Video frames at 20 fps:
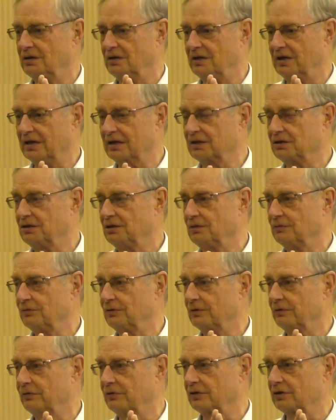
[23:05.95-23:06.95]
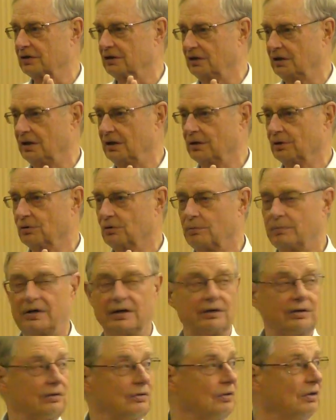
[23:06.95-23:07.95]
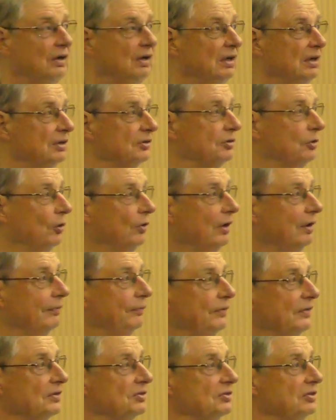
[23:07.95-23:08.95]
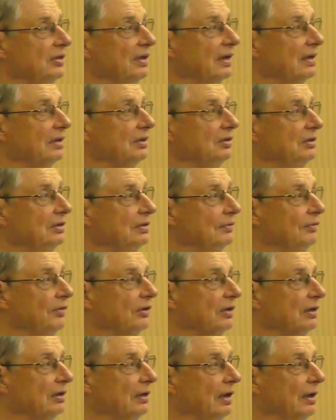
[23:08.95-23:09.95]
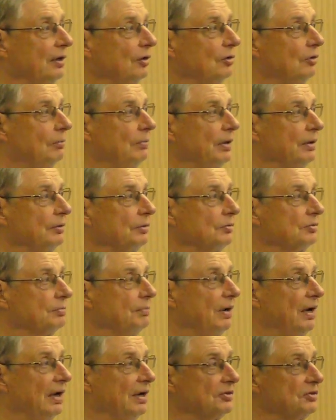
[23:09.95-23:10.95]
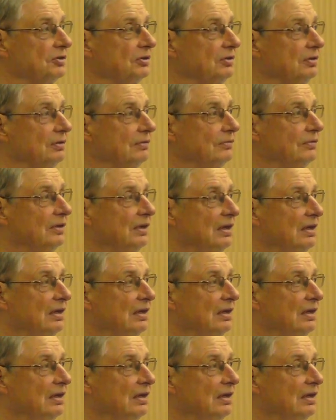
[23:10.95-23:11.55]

negative of the canonical bundle. So if it's negative, the canonical bundle is positive,